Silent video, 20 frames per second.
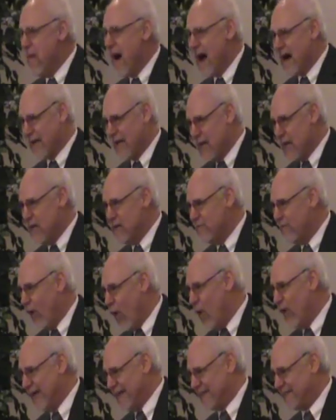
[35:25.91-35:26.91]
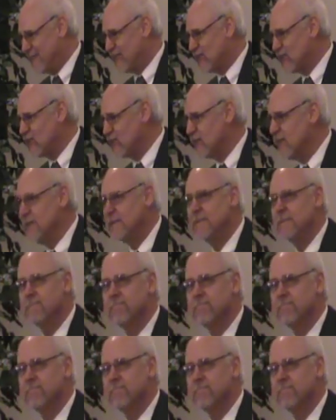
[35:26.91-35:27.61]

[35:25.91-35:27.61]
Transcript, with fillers: mocking voice